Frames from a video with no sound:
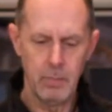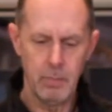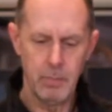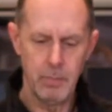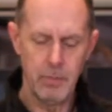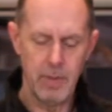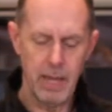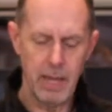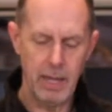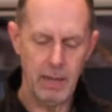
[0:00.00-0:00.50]

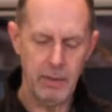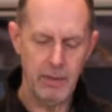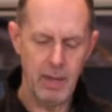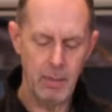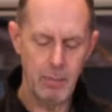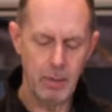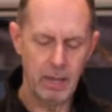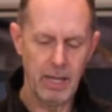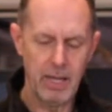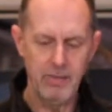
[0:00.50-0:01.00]
they
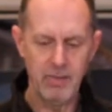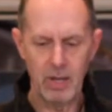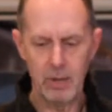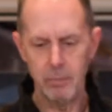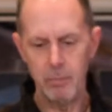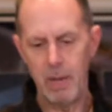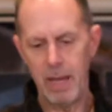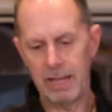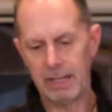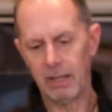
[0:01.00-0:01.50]
believe that
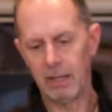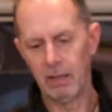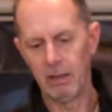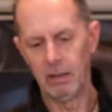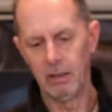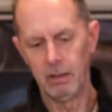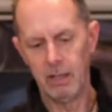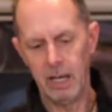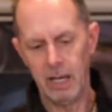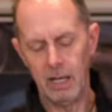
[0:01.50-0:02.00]
metal
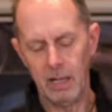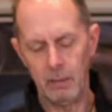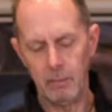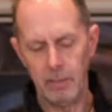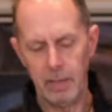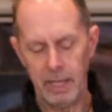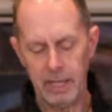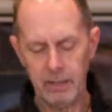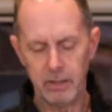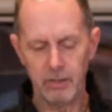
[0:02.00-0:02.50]

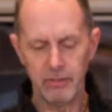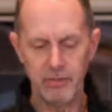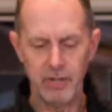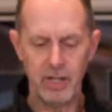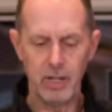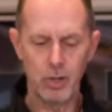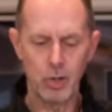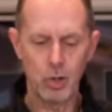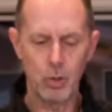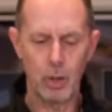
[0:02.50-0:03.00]

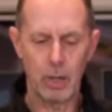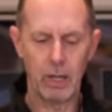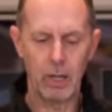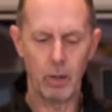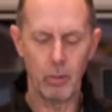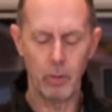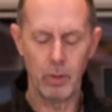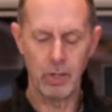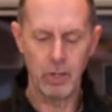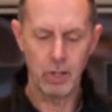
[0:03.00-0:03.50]
interferes quite a
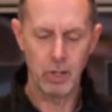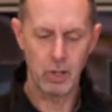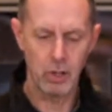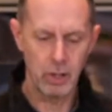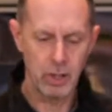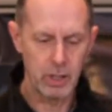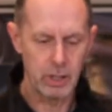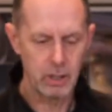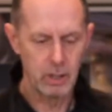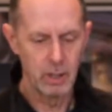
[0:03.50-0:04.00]
lot with the
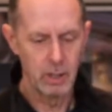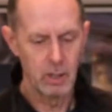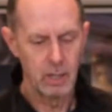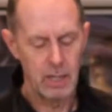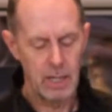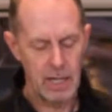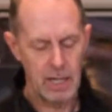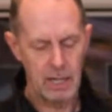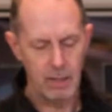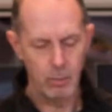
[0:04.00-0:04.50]
circuit,
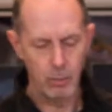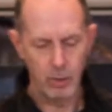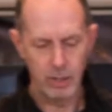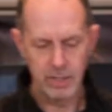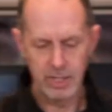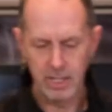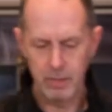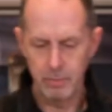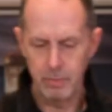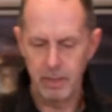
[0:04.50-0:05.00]
whereas
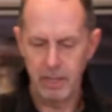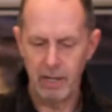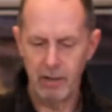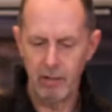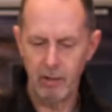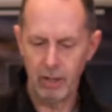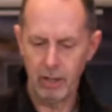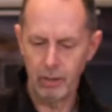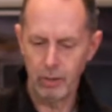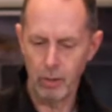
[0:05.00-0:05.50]
this
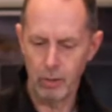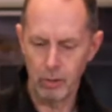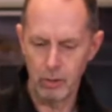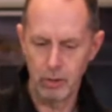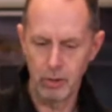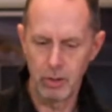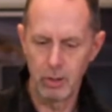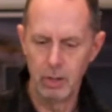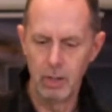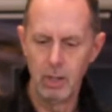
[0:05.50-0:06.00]
material
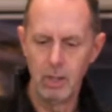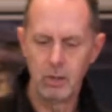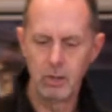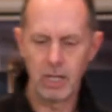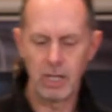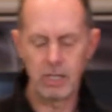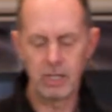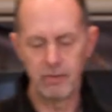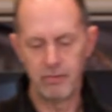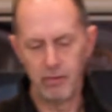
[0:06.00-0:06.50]
doesn't. So
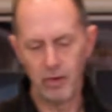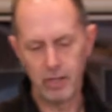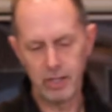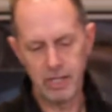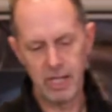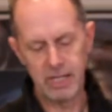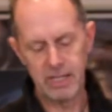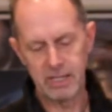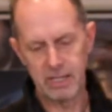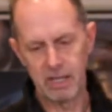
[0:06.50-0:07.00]
that's the first
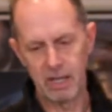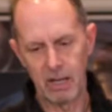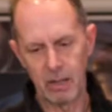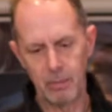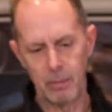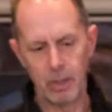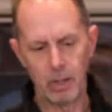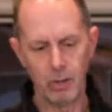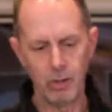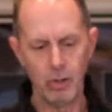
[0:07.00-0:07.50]
thing that's a little
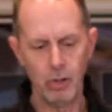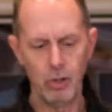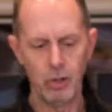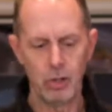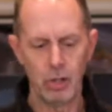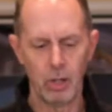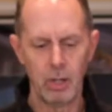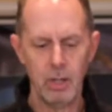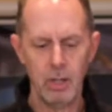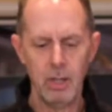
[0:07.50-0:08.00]
bit
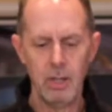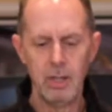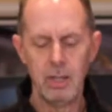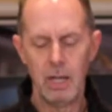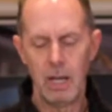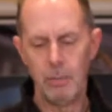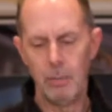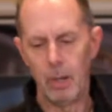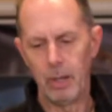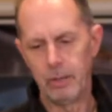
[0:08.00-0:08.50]
unusual
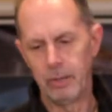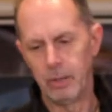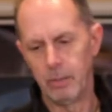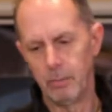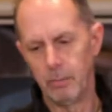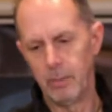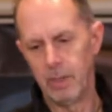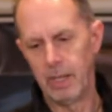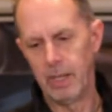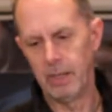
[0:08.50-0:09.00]
about
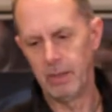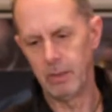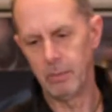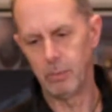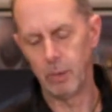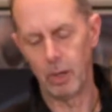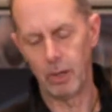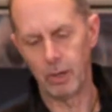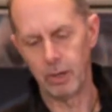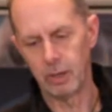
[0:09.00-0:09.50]
the
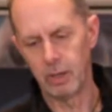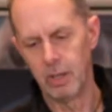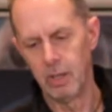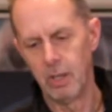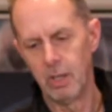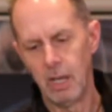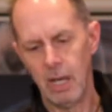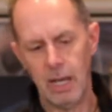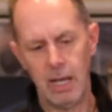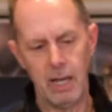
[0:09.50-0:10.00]
product.
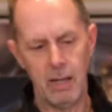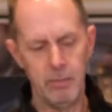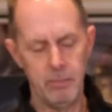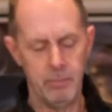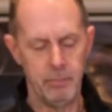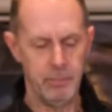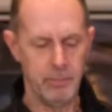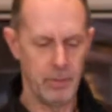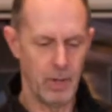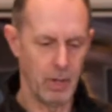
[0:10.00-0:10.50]

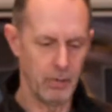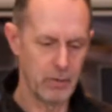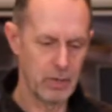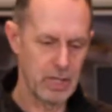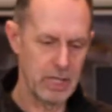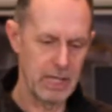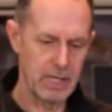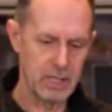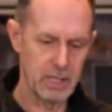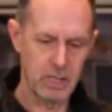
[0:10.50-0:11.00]

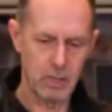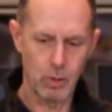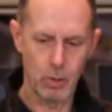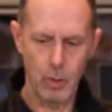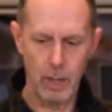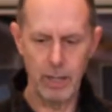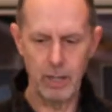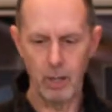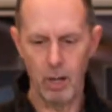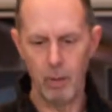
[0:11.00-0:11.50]
Obviously, it's
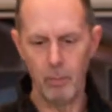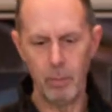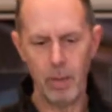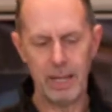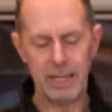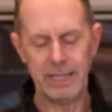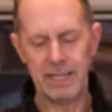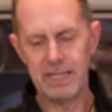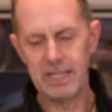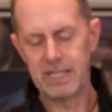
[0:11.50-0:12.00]
quite
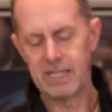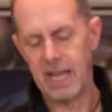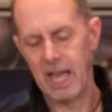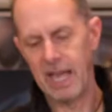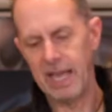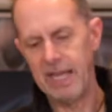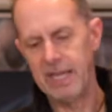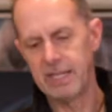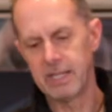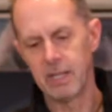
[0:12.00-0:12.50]
compact in
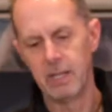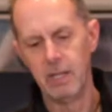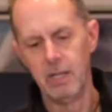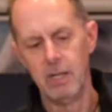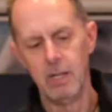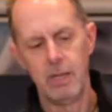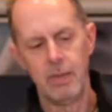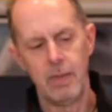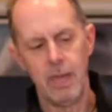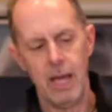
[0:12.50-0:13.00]
size.
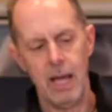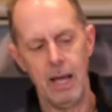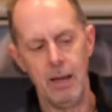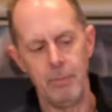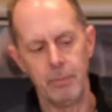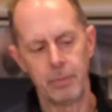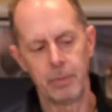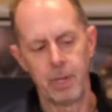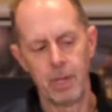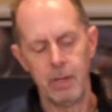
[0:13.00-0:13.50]

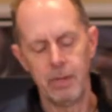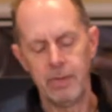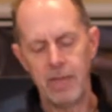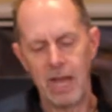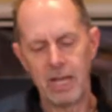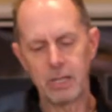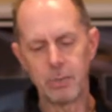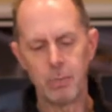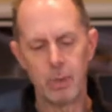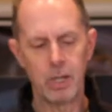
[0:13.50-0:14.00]

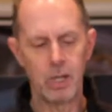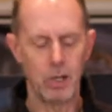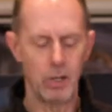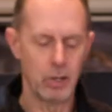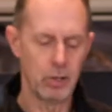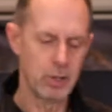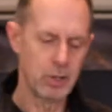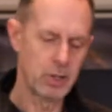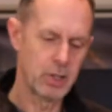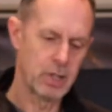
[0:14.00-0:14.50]
That's
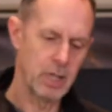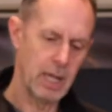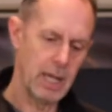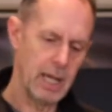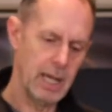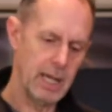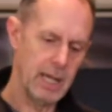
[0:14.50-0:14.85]
because